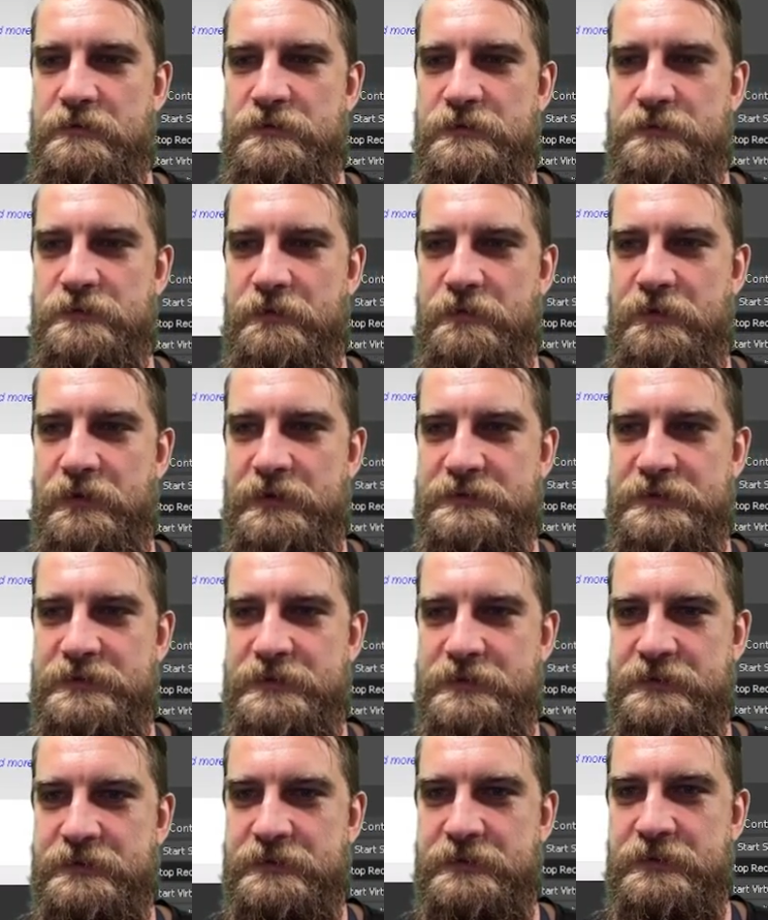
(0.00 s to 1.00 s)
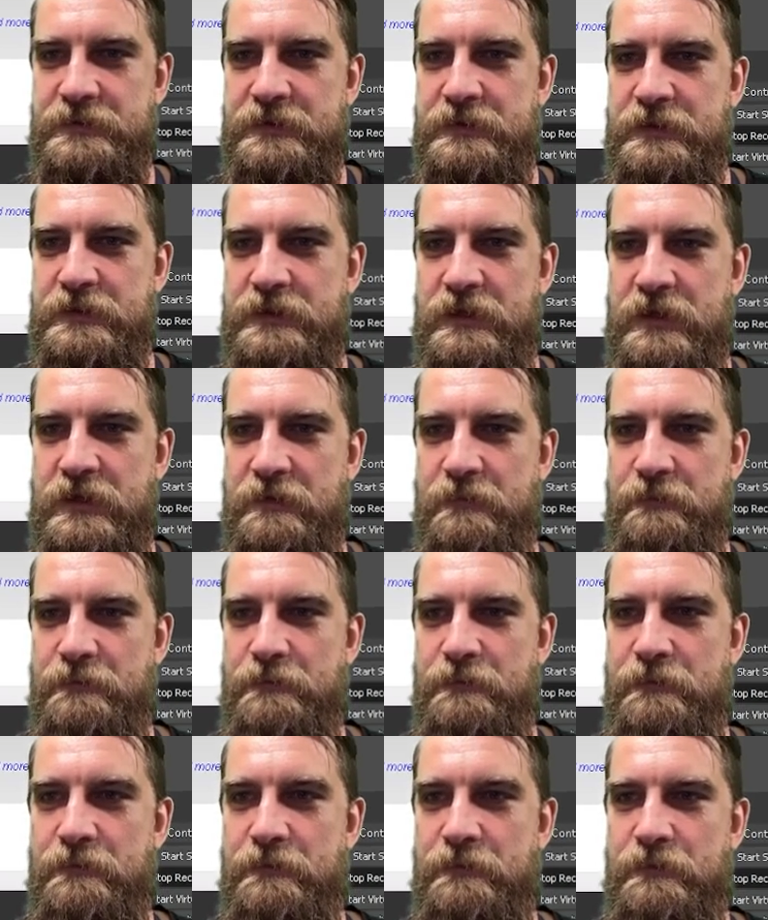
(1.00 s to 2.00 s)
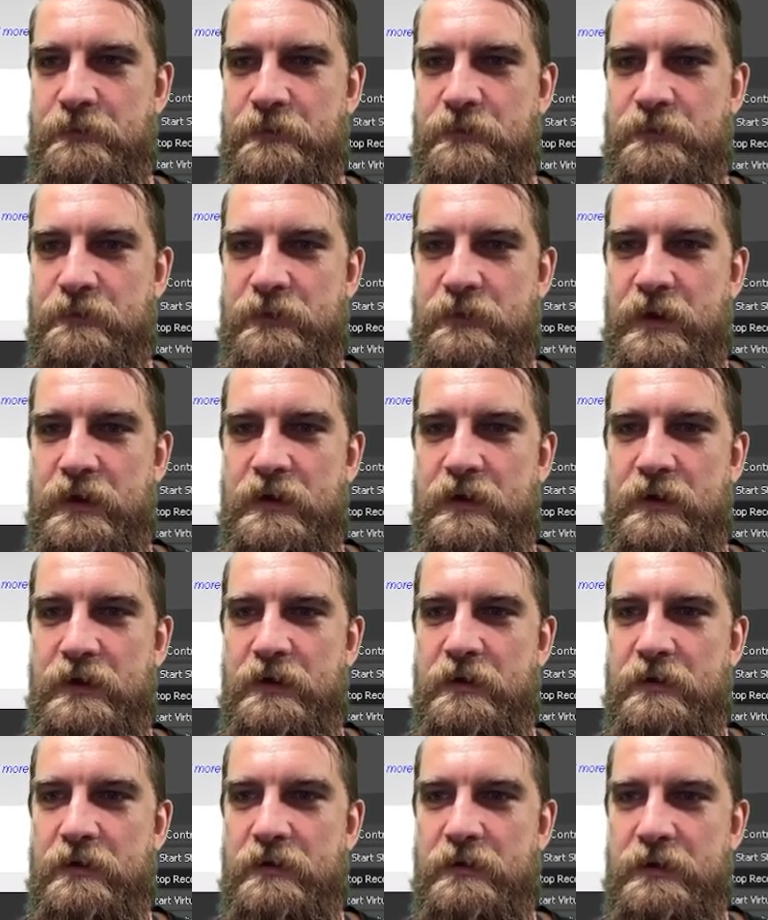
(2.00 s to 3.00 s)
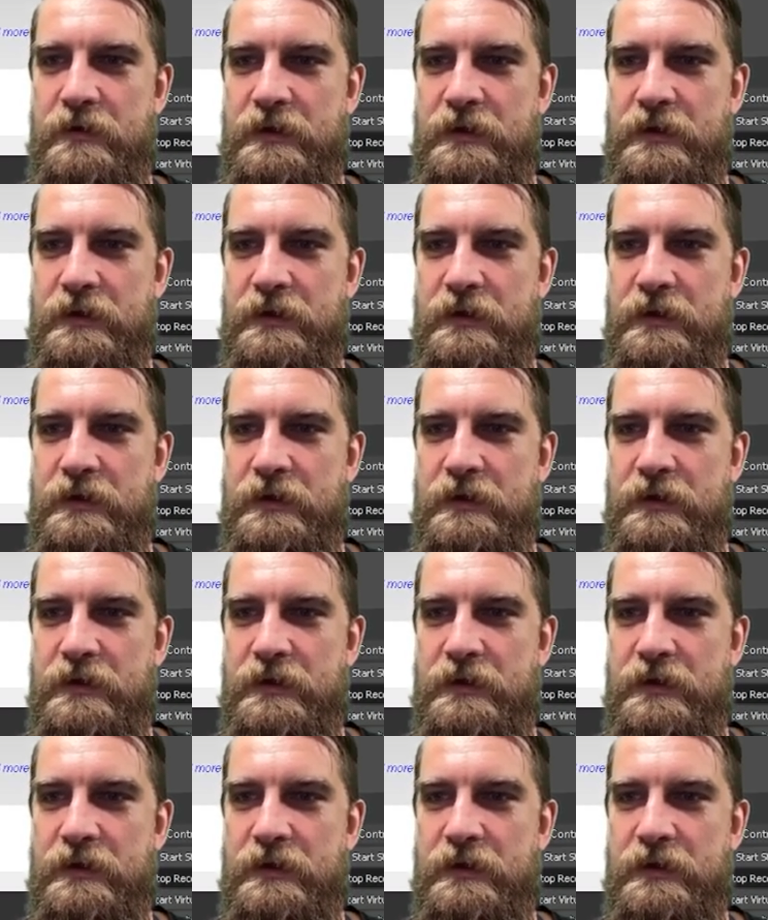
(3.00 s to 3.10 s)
useful things here. There